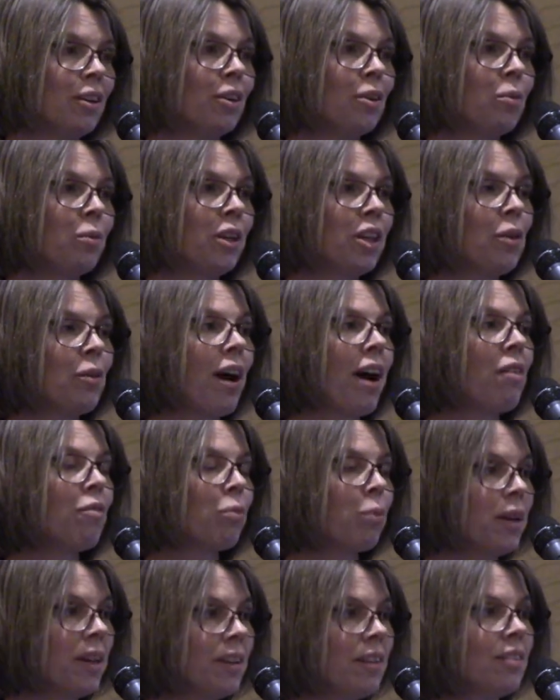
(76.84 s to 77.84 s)
when you have
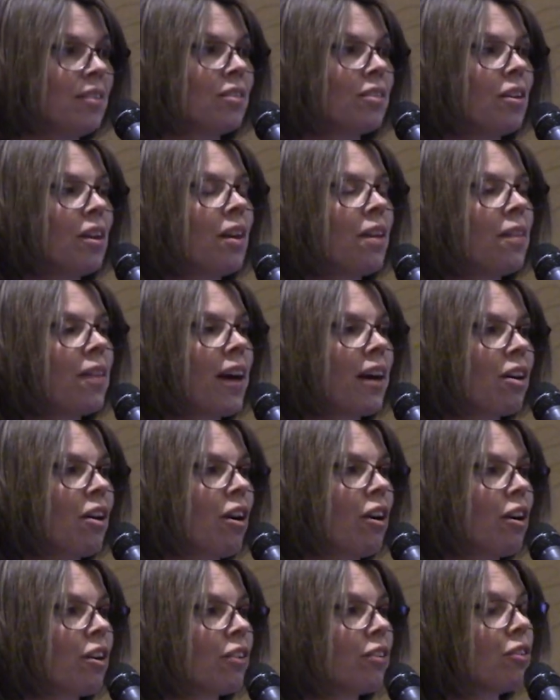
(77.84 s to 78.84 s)
weeds that
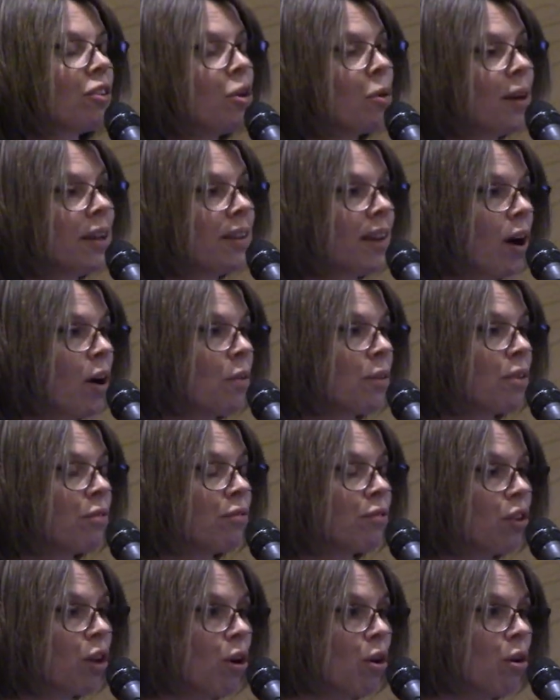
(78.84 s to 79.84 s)
are slowing down the
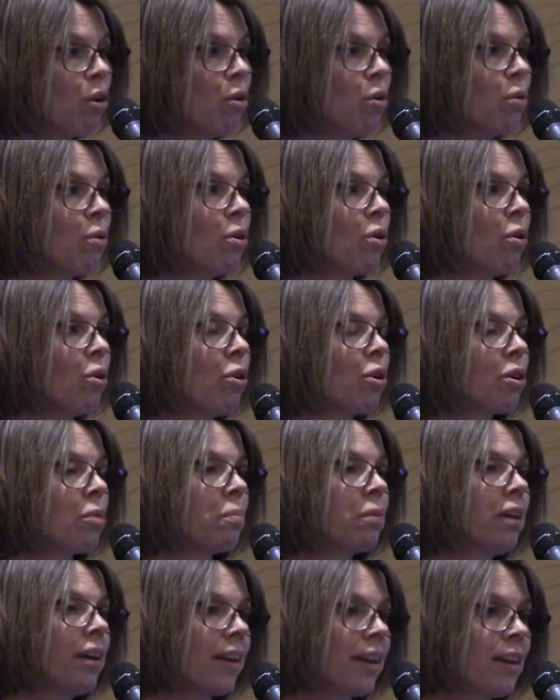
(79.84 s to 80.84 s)
flow or
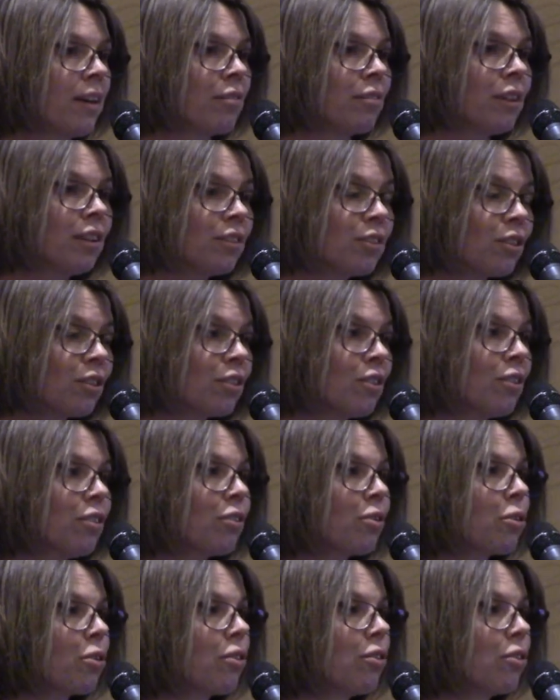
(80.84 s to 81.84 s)
plugging filters
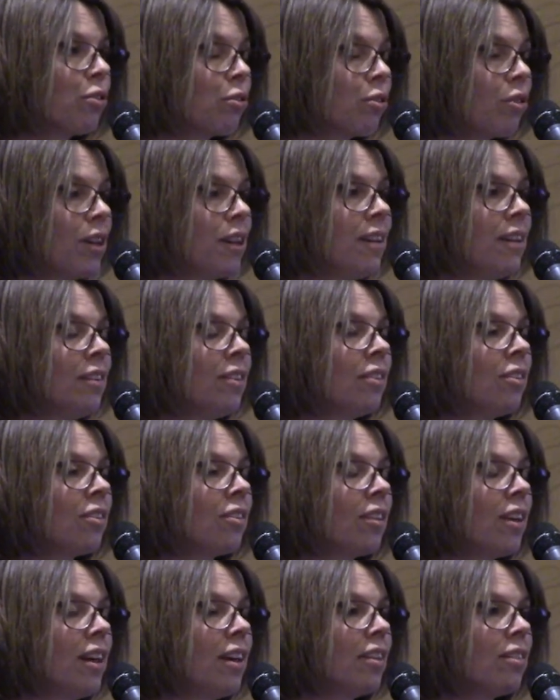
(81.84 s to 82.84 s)
or
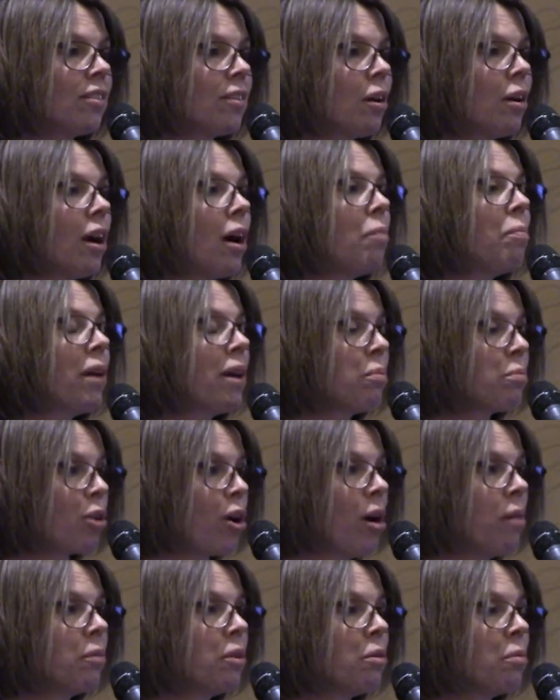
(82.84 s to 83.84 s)
screens, it's a big
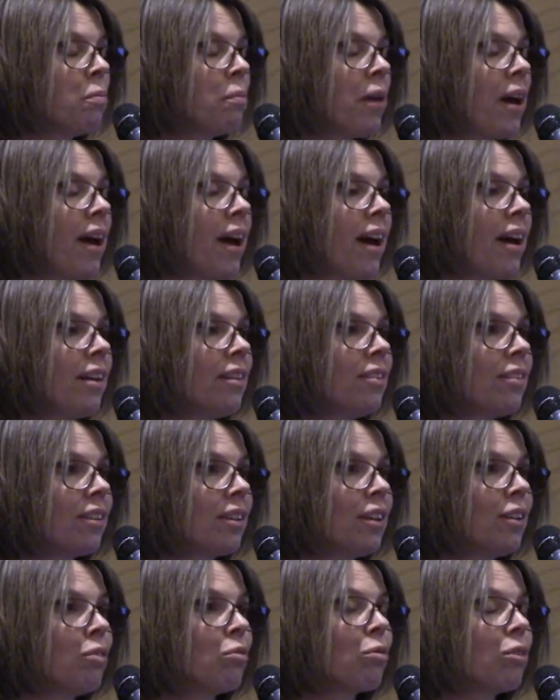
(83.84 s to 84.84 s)
problem and
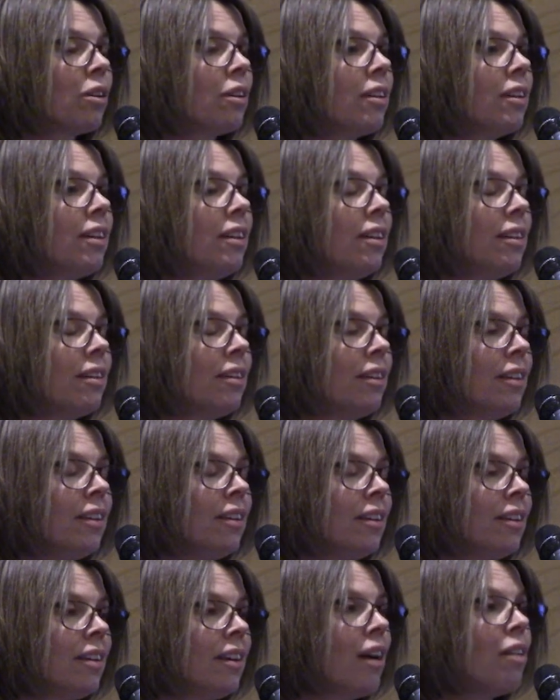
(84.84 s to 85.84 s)
can really
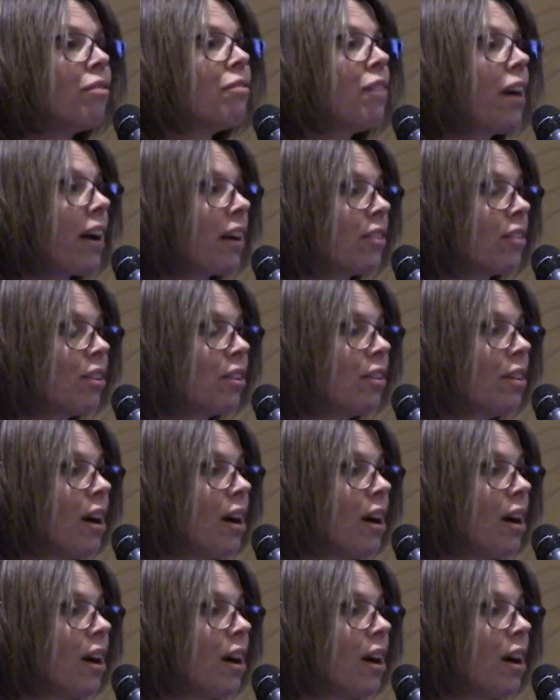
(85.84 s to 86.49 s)
affect